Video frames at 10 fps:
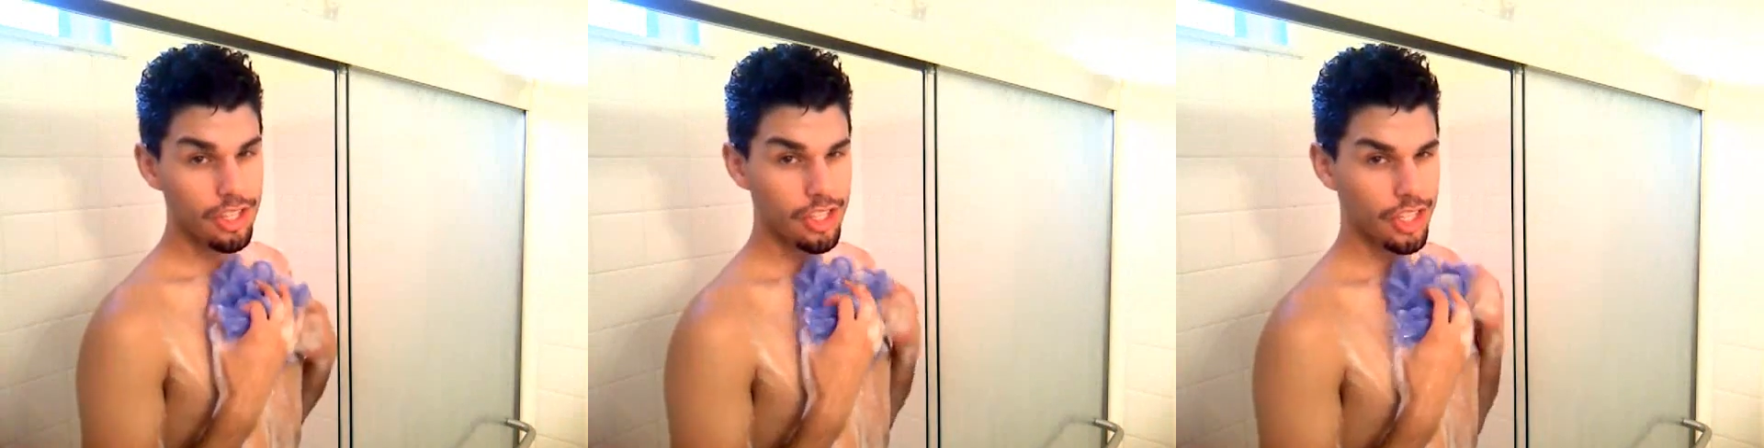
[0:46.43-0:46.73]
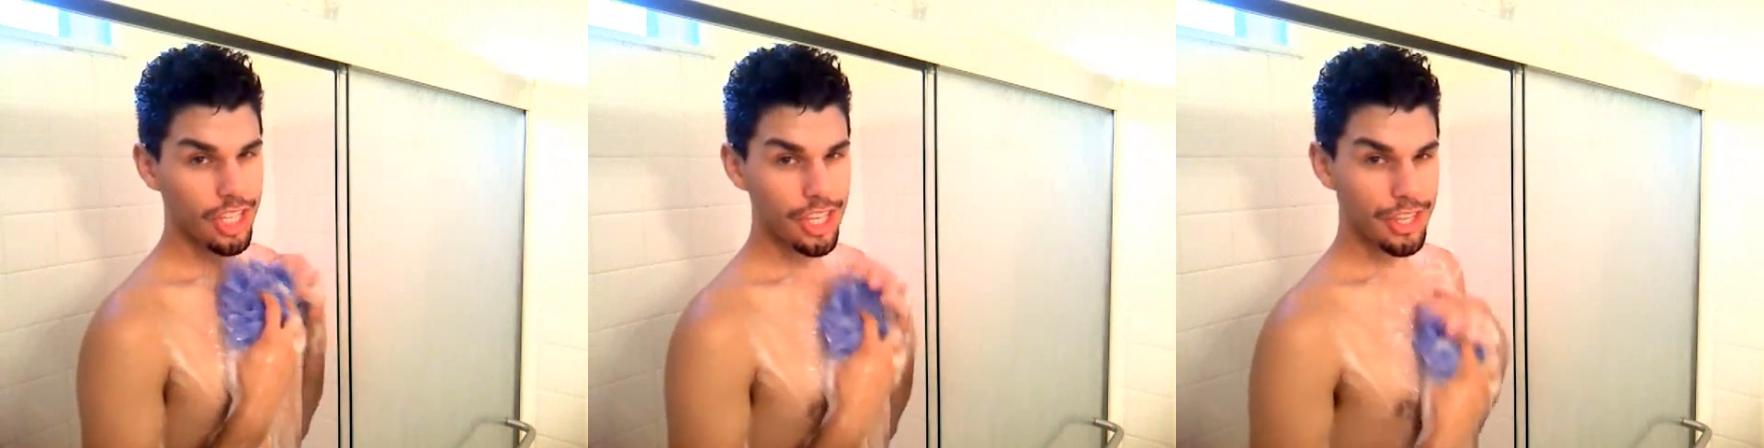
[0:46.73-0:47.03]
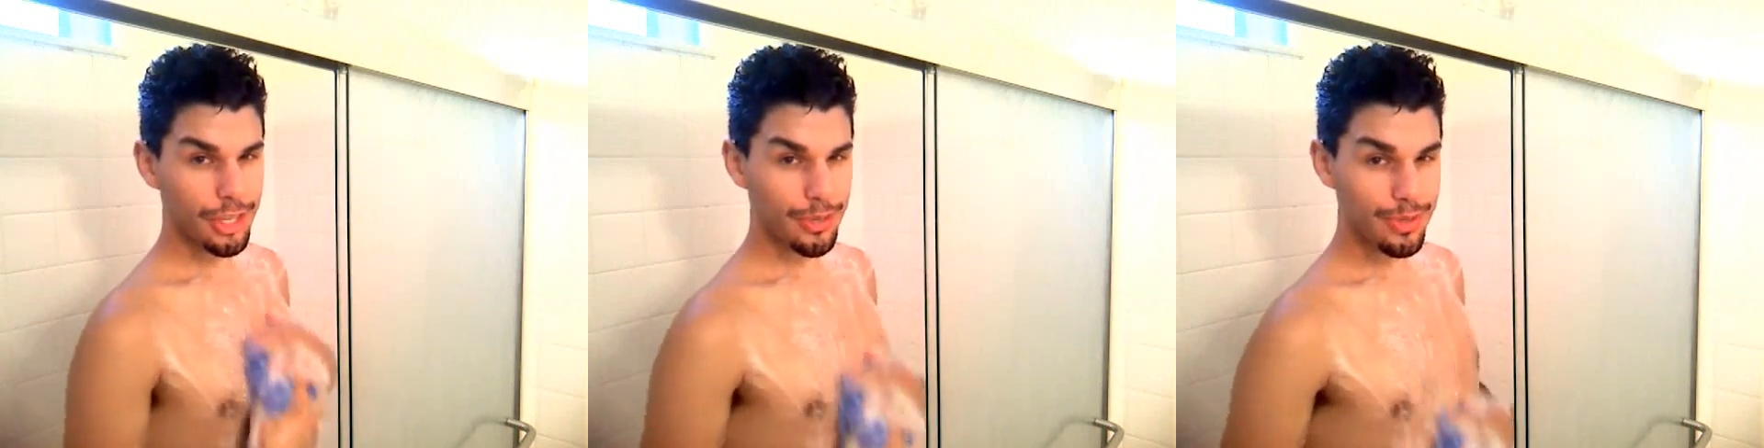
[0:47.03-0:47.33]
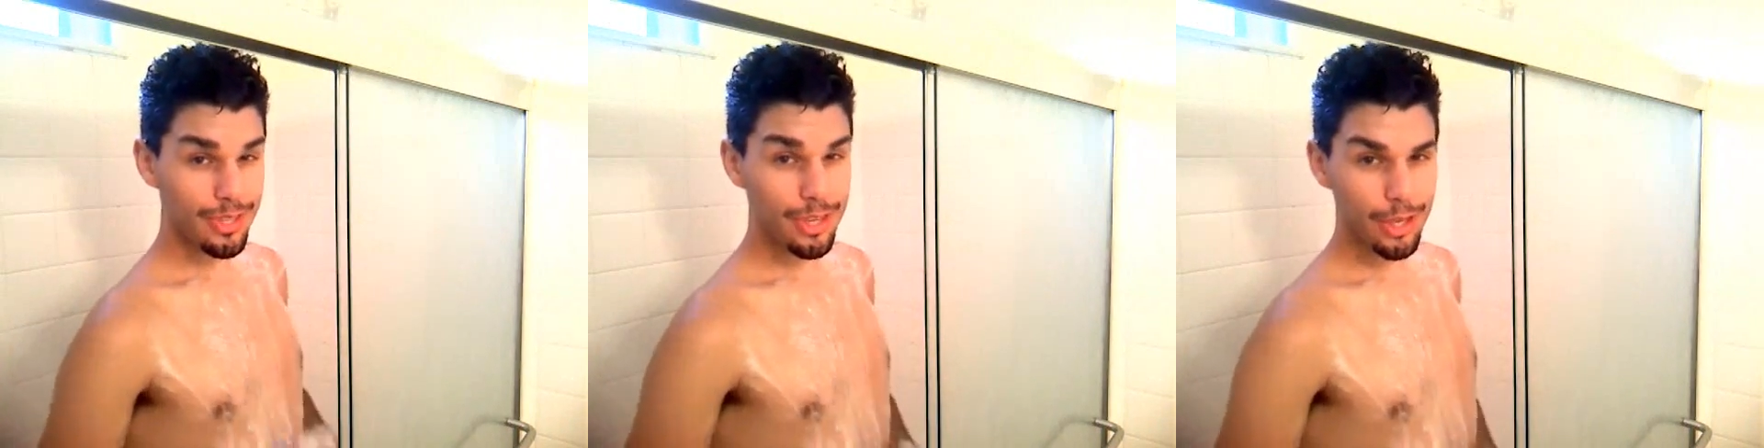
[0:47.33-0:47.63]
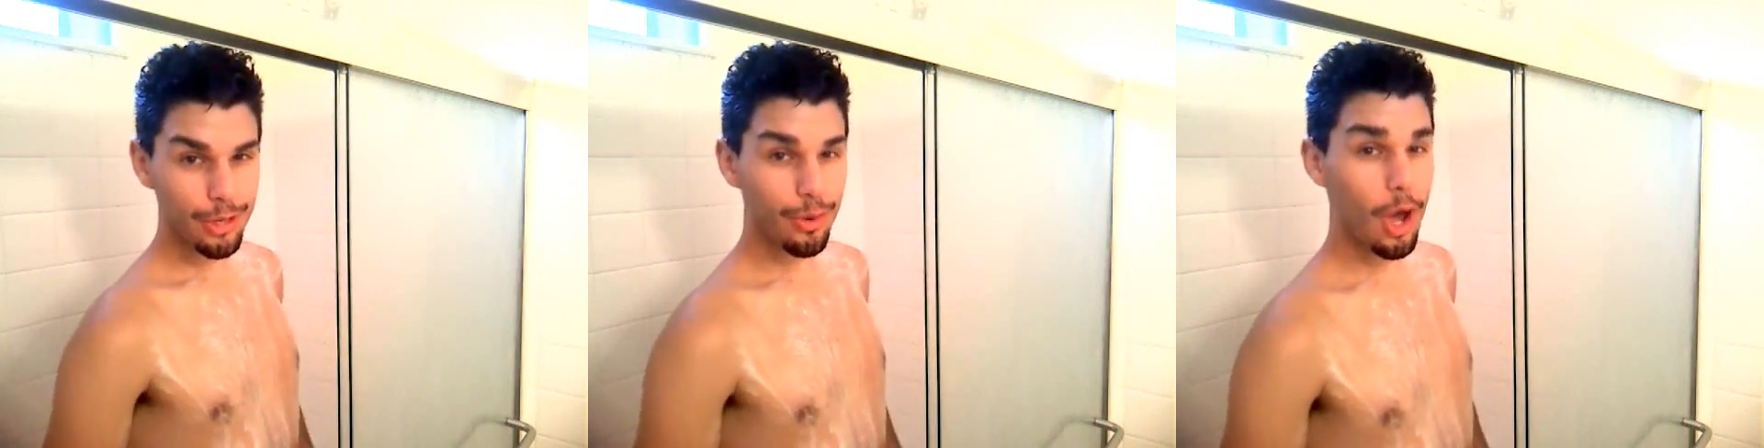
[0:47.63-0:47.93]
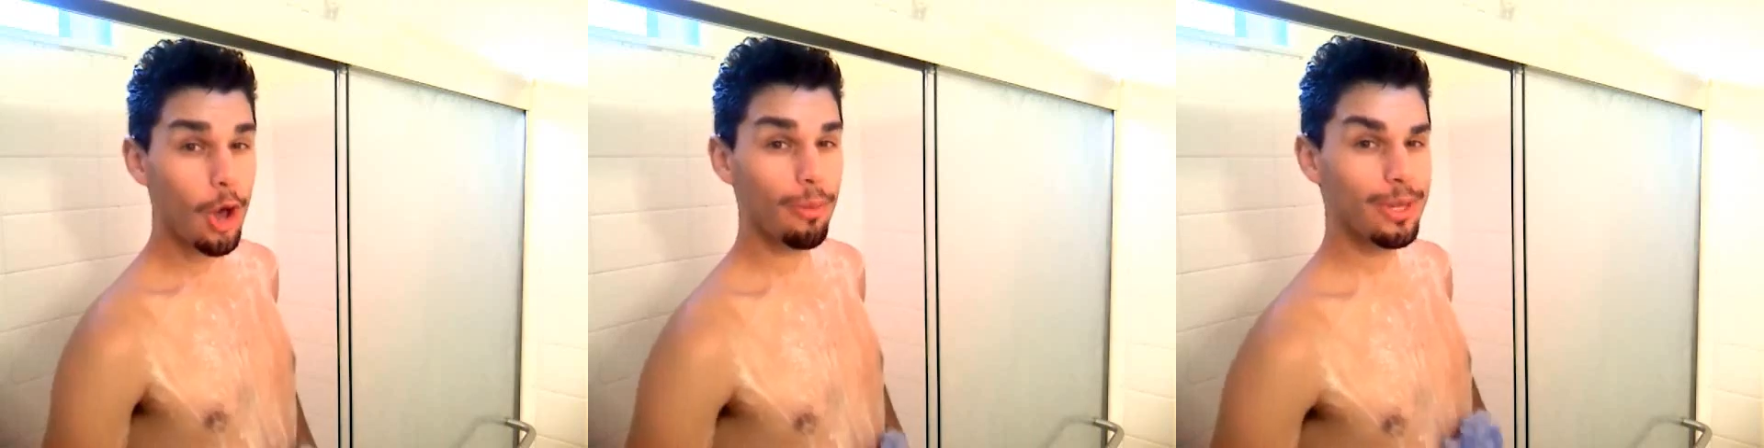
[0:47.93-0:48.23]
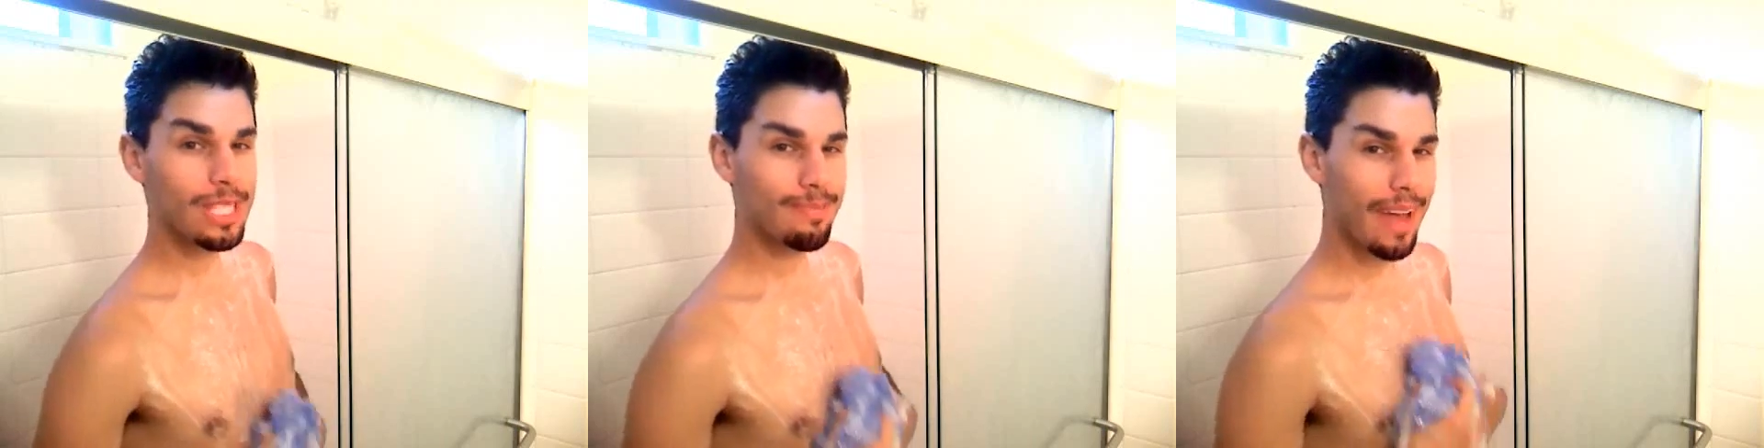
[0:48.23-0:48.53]
Should he use new
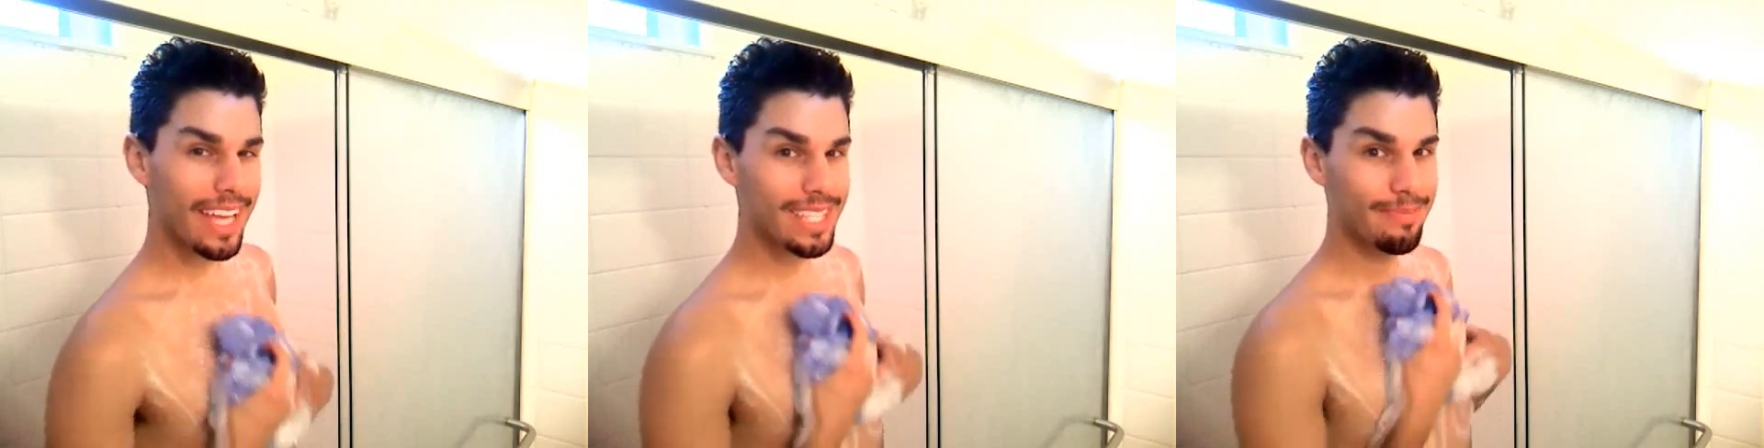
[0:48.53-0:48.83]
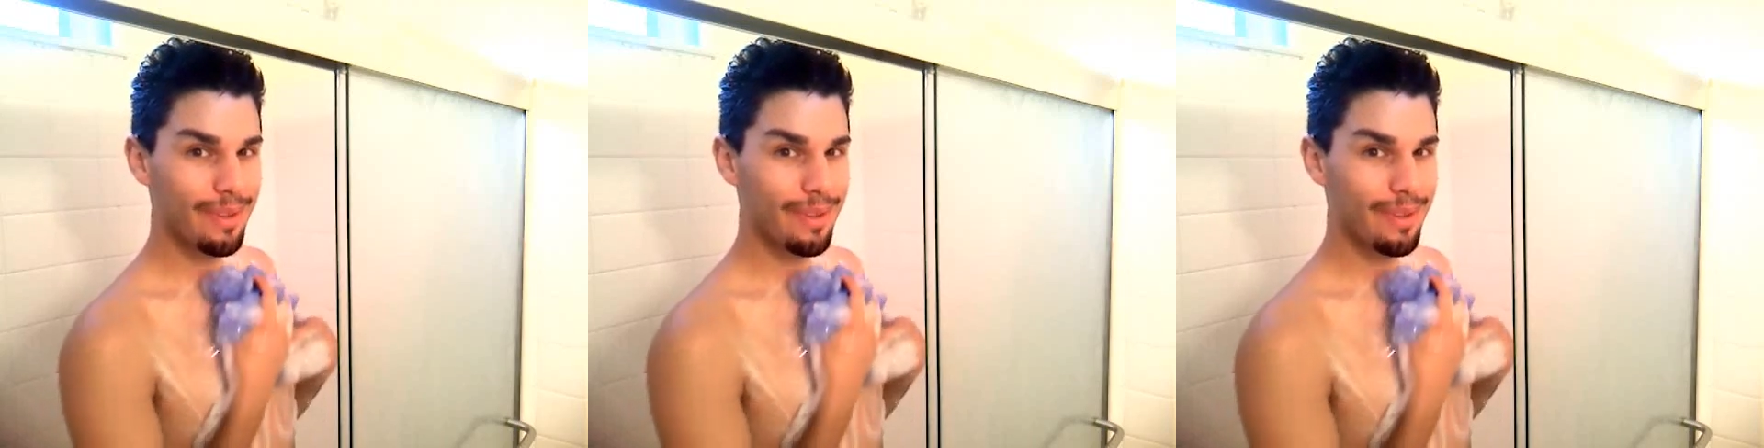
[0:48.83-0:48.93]
Homo Spice